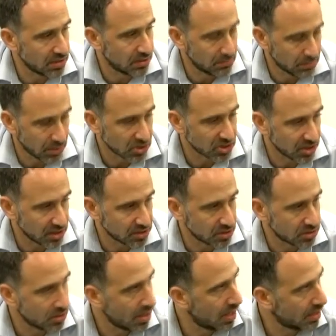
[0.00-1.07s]
much less
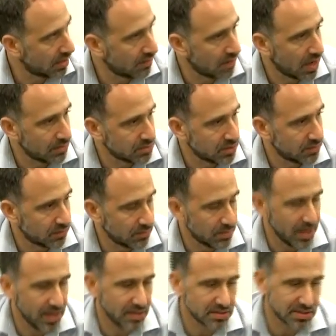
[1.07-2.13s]
attractive option for
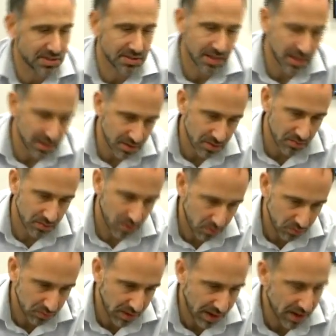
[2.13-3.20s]
banks, because they don't
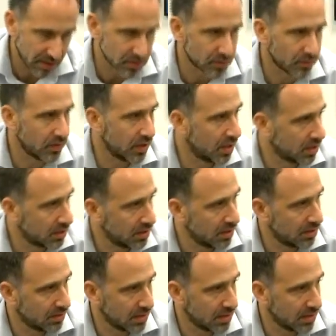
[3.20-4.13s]
own the house free and clear.